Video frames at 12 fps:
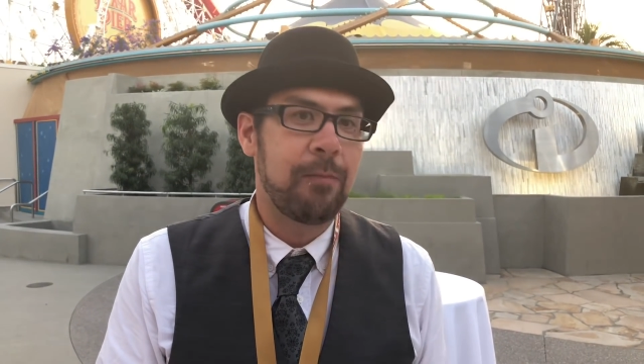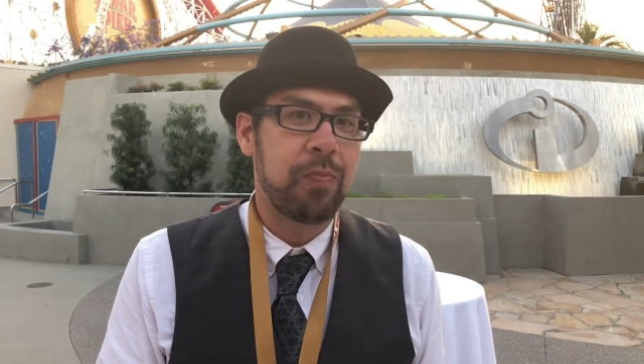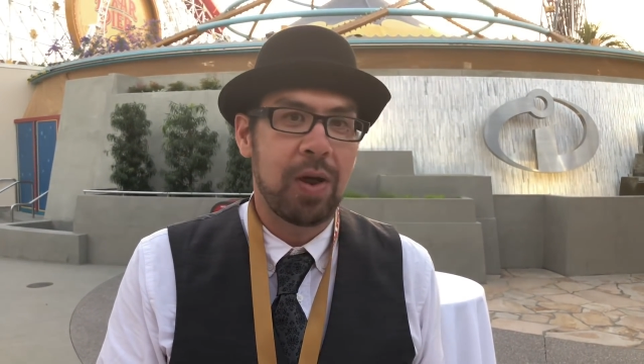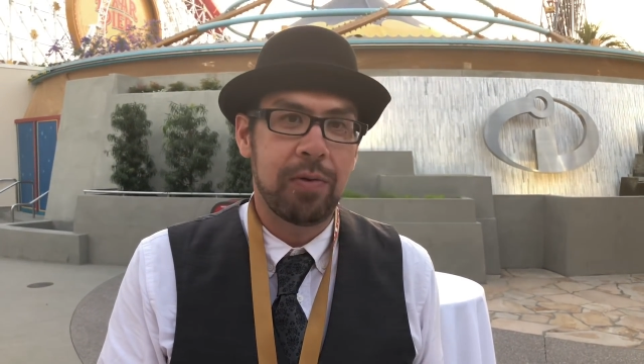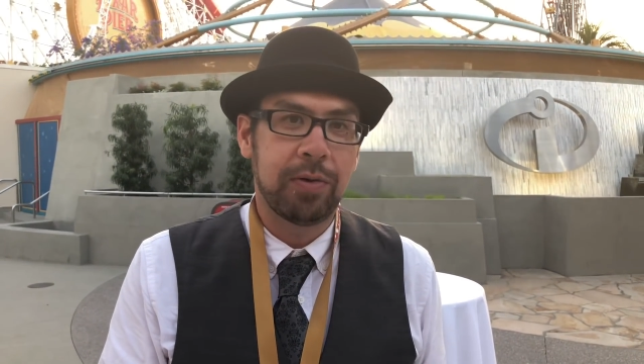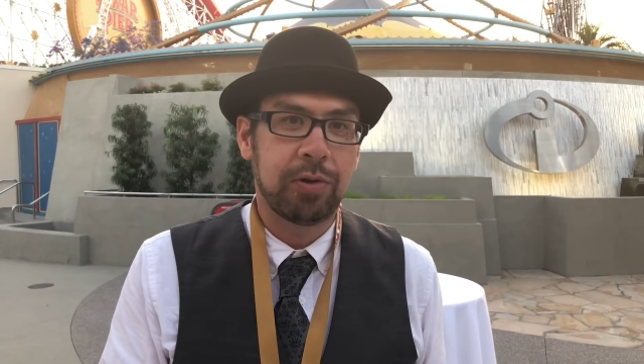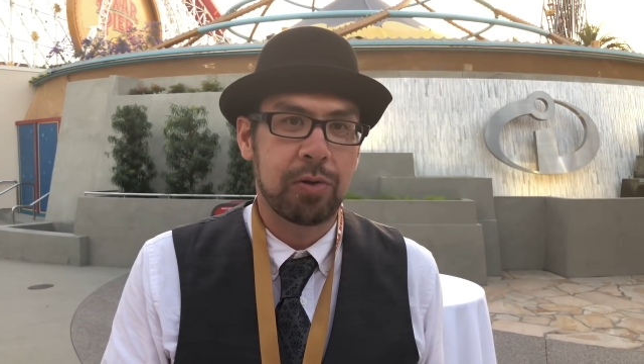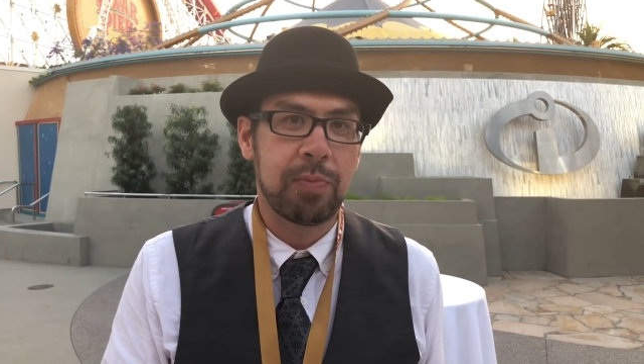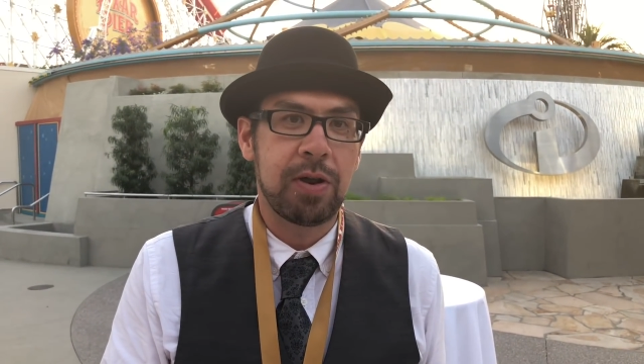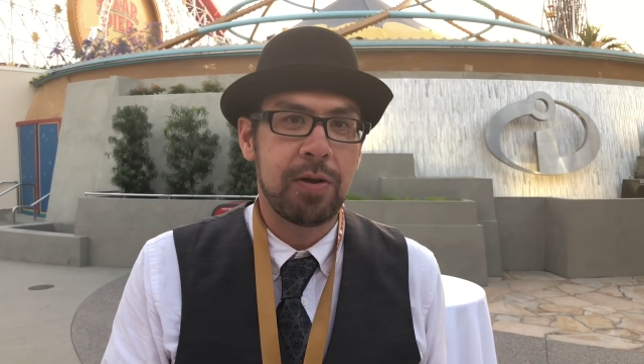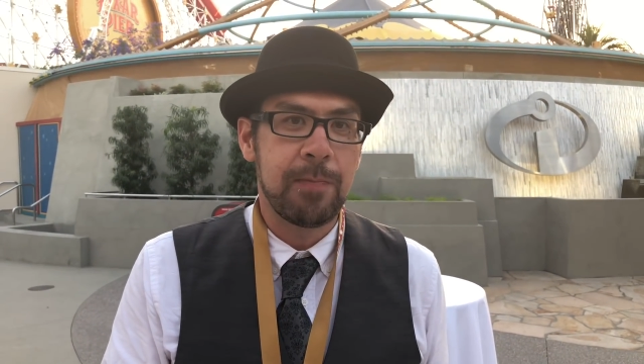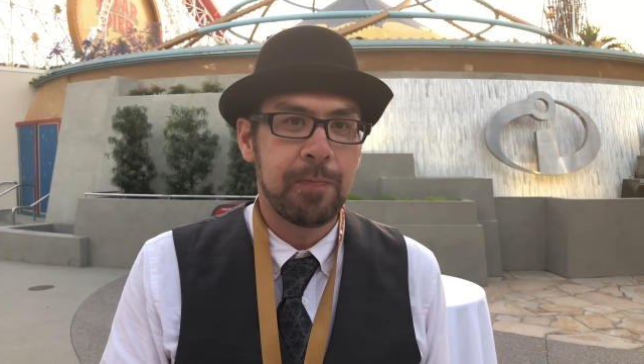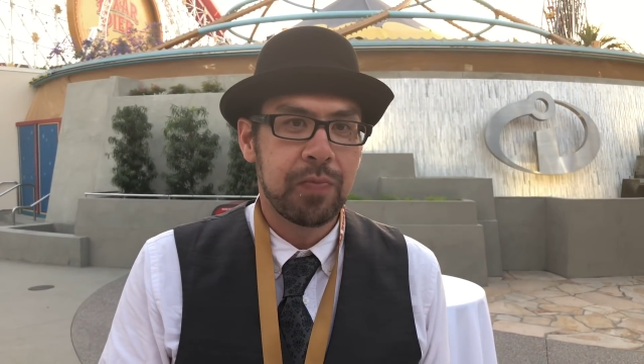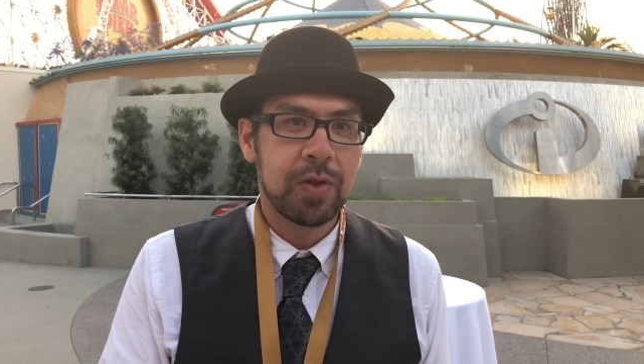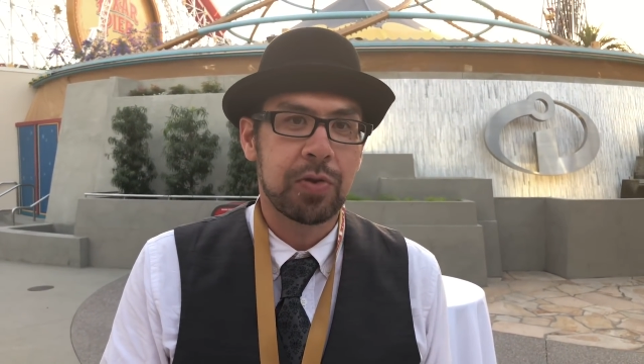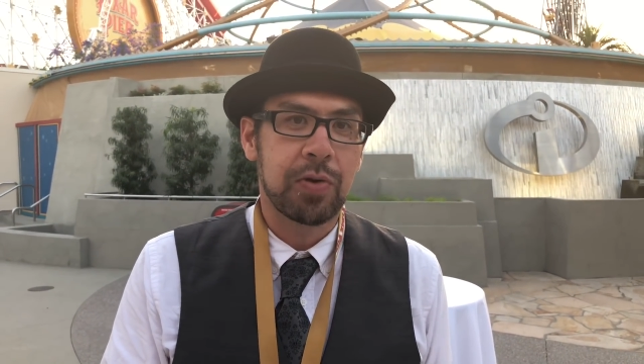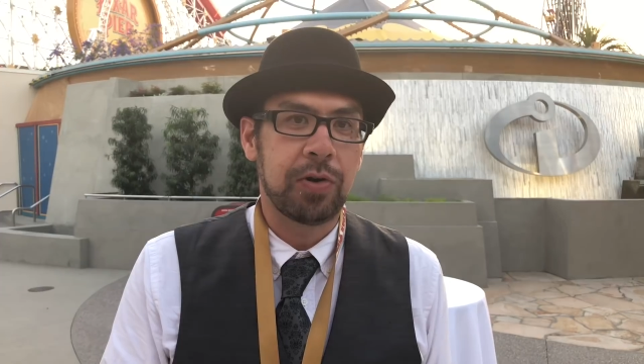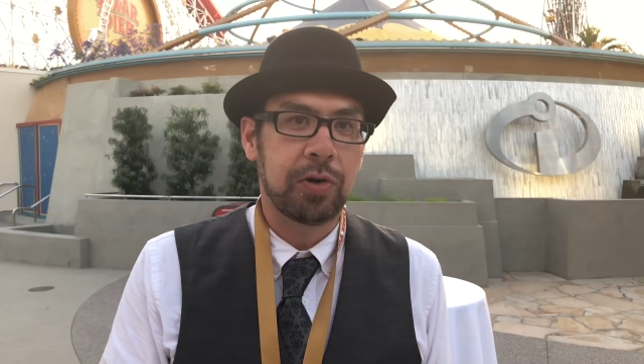I thought it would just be
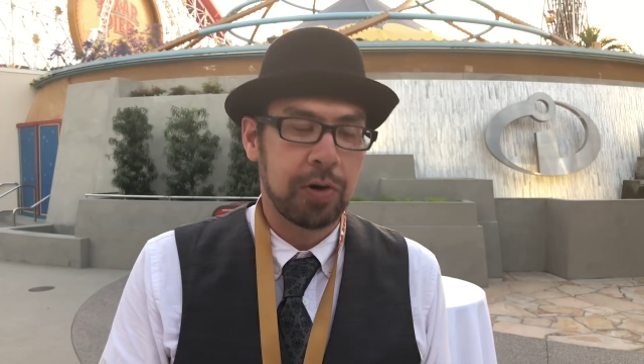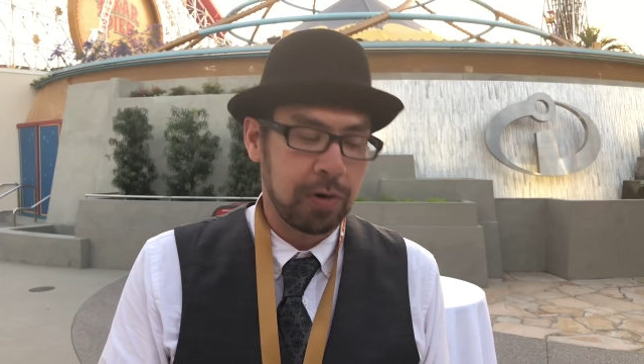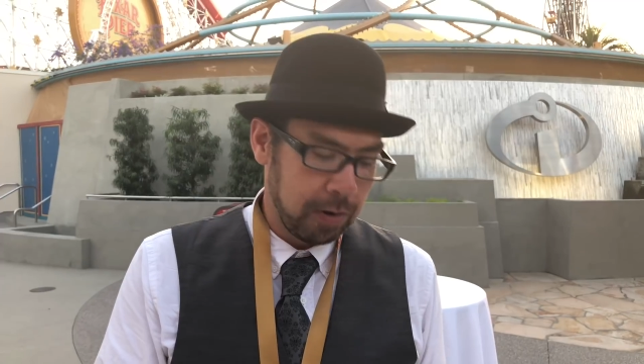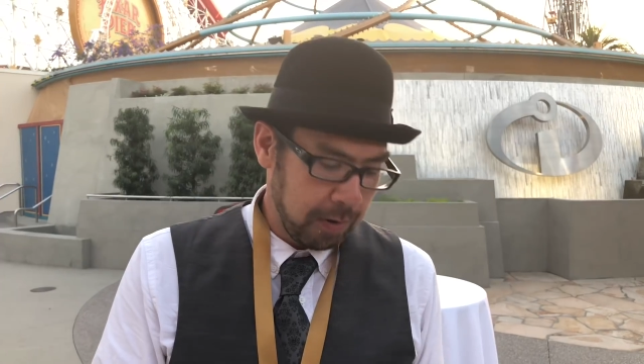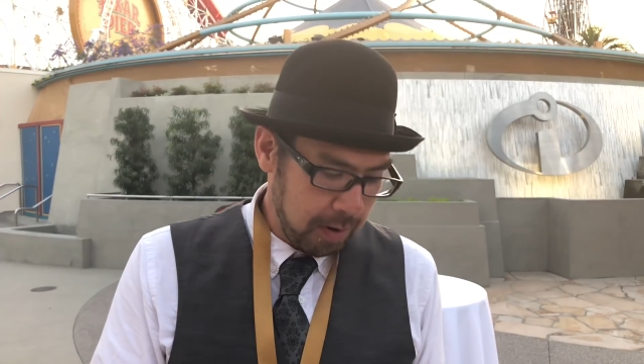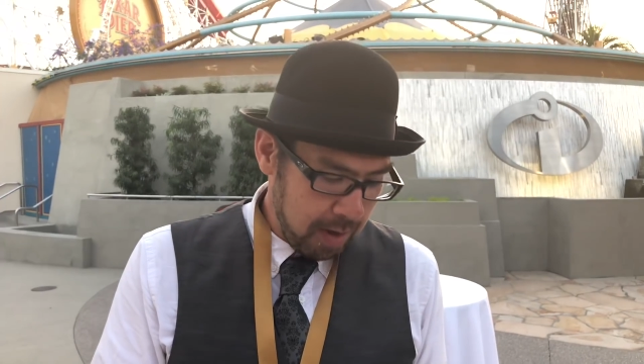straight sugar,